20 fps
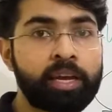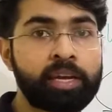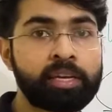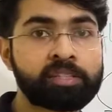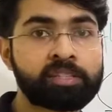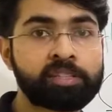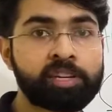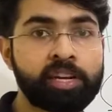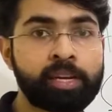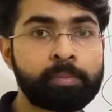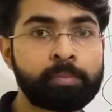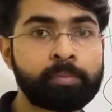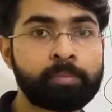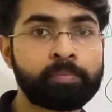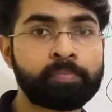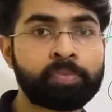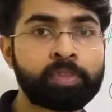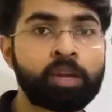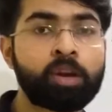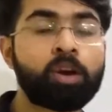airstream
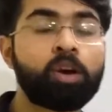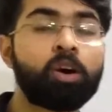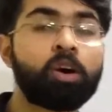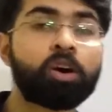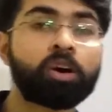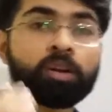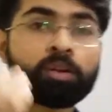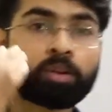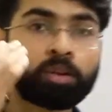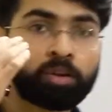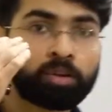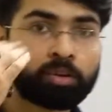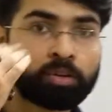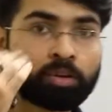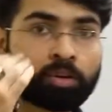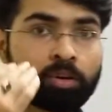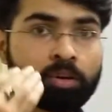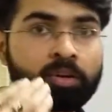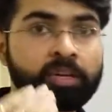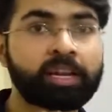or
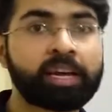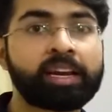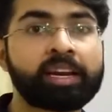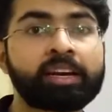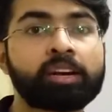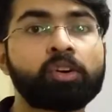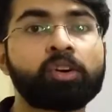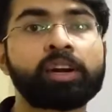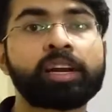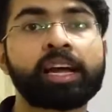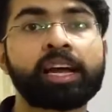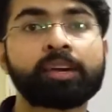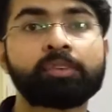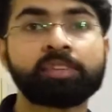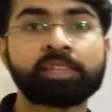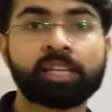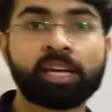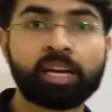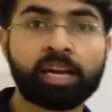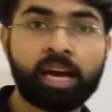on direct contact
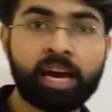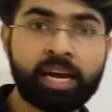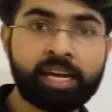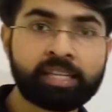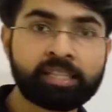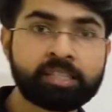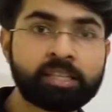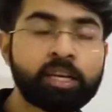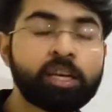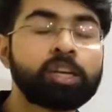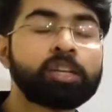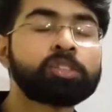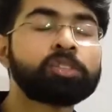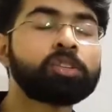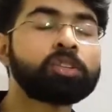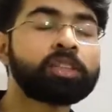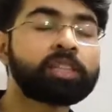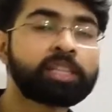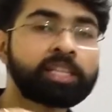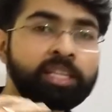with our eyes.
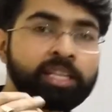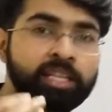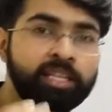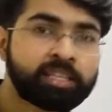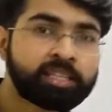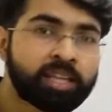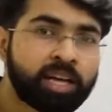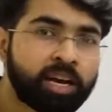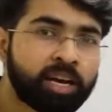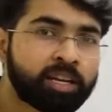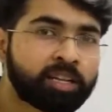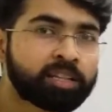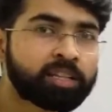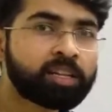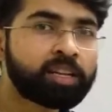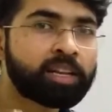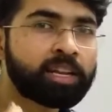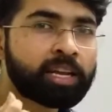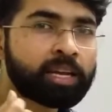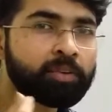So these are
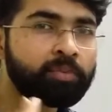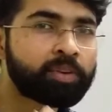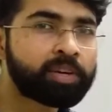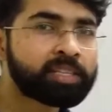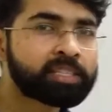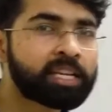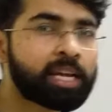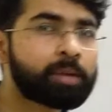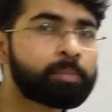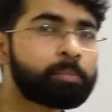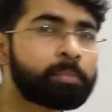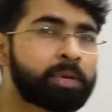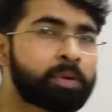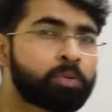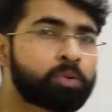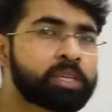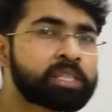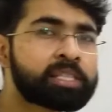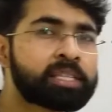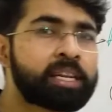the liquids and
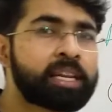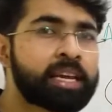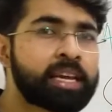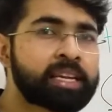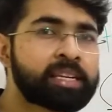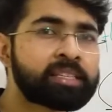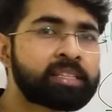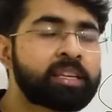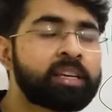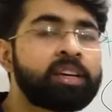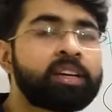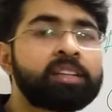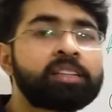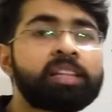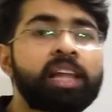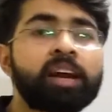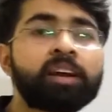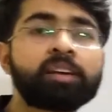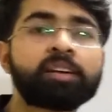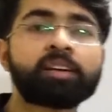mucus layers
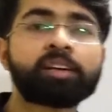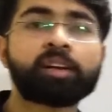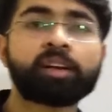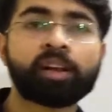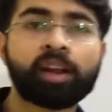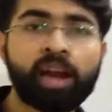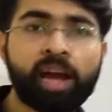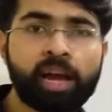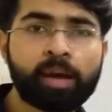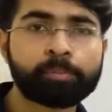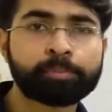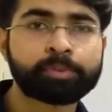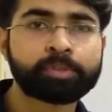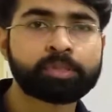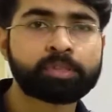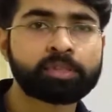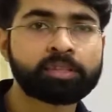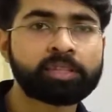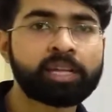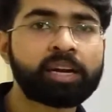that
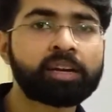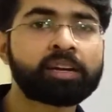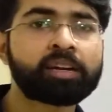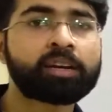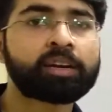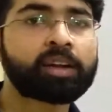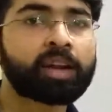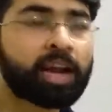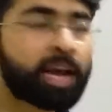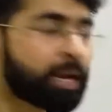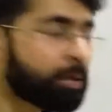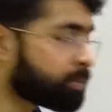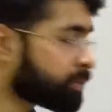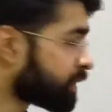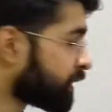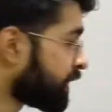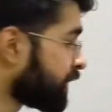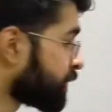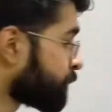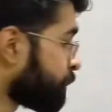traps
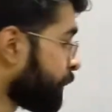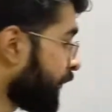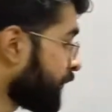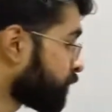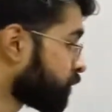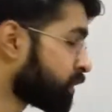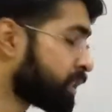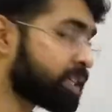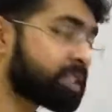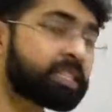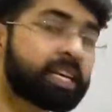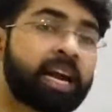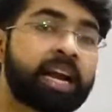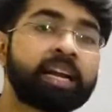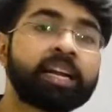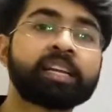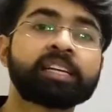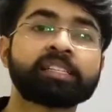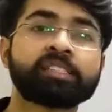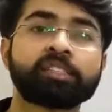these pathogens
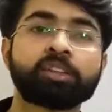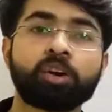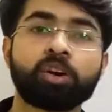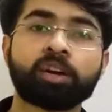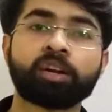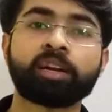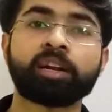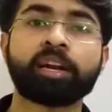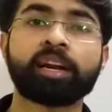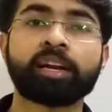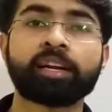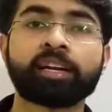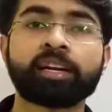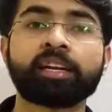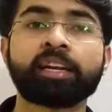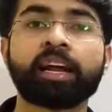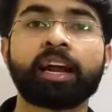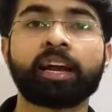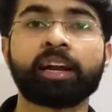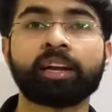and does not let
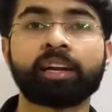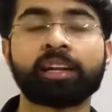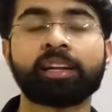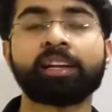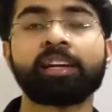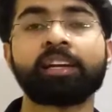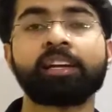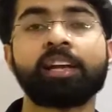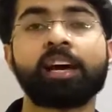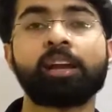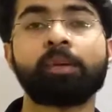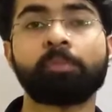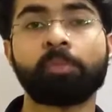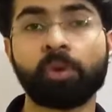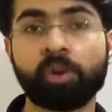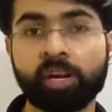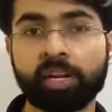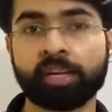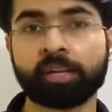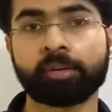it enter in our
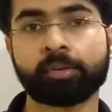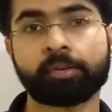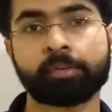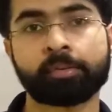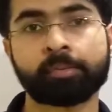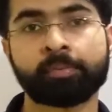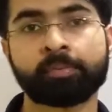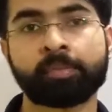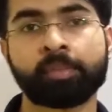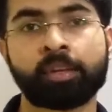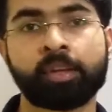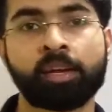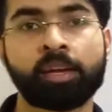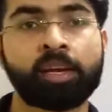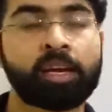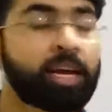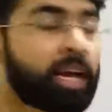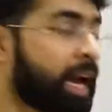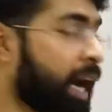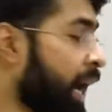body.
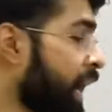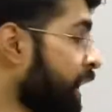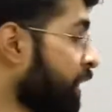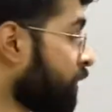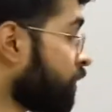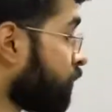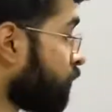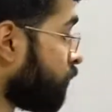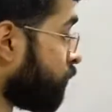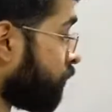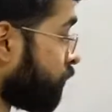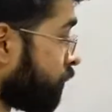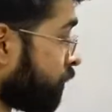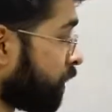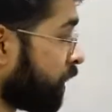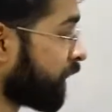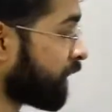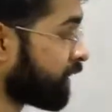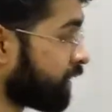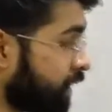And
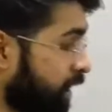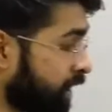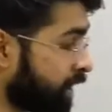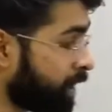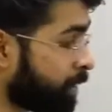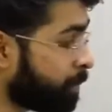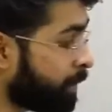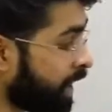other